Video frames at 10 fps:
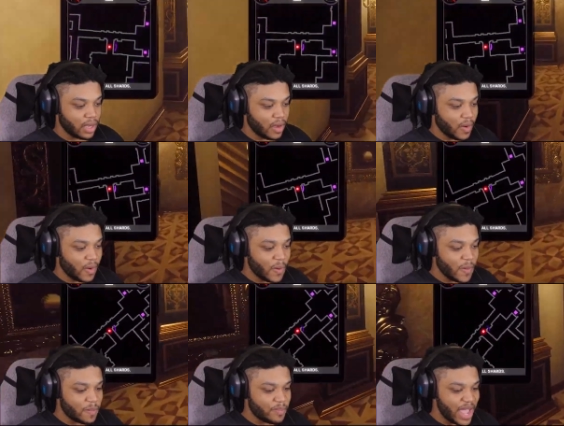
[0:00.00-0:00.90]
Oh,
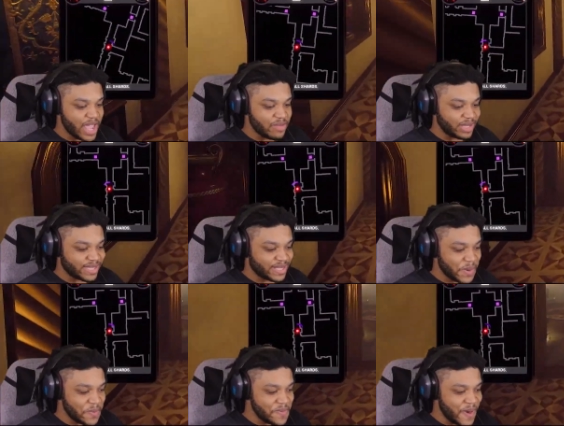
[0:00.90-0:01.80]
baby, two
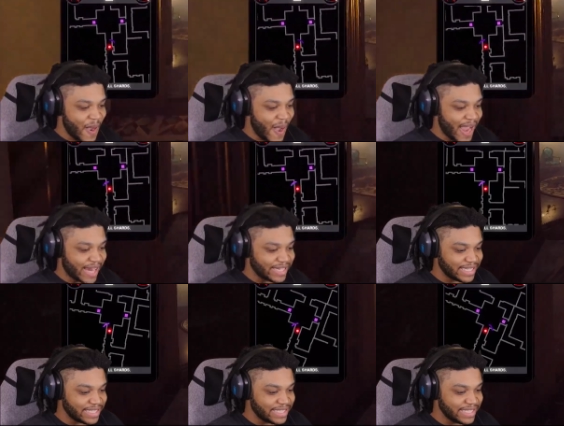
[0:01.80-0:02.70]
more.
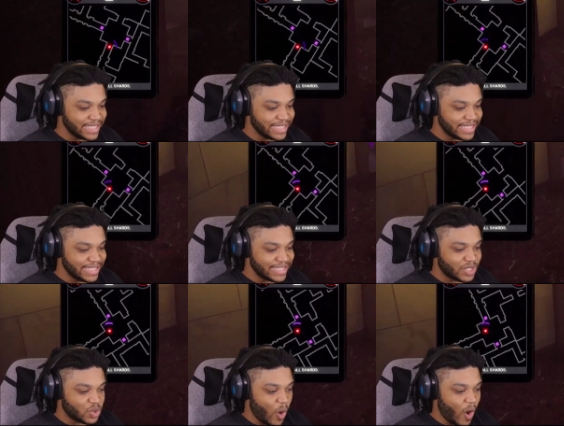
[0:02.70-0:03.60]

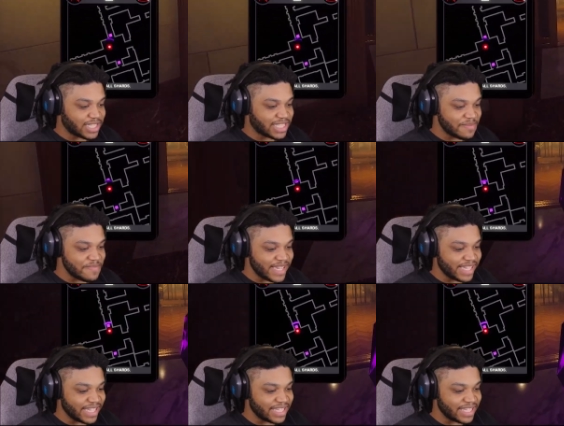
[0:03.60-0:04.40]
Talk to me.